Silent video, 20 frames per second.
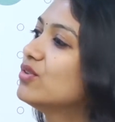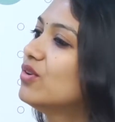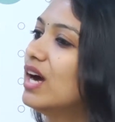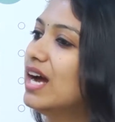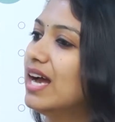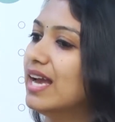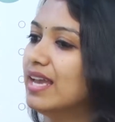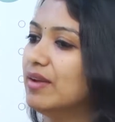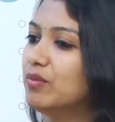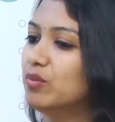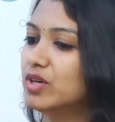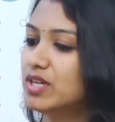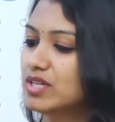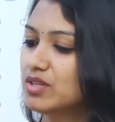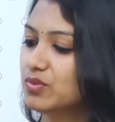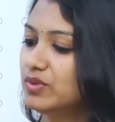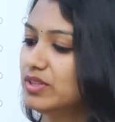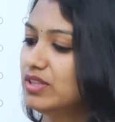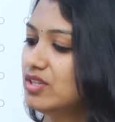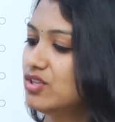so I
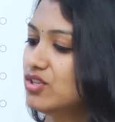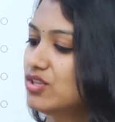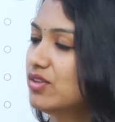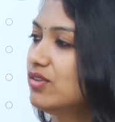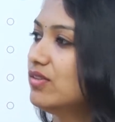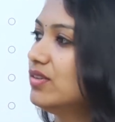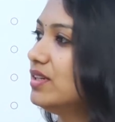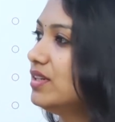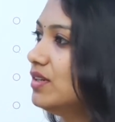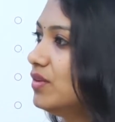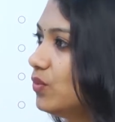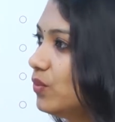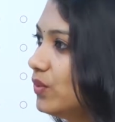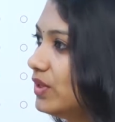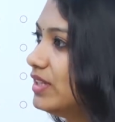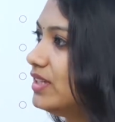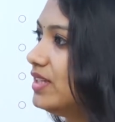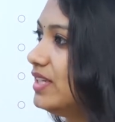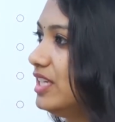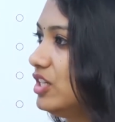worked with the children,
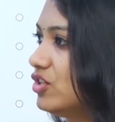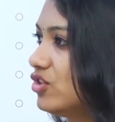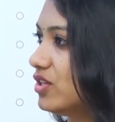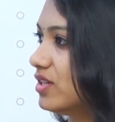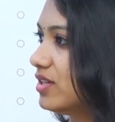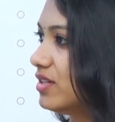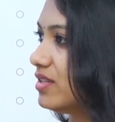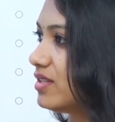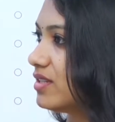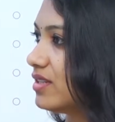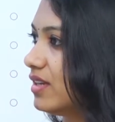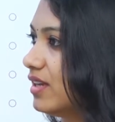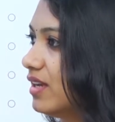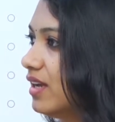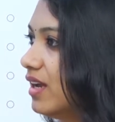with the teachers,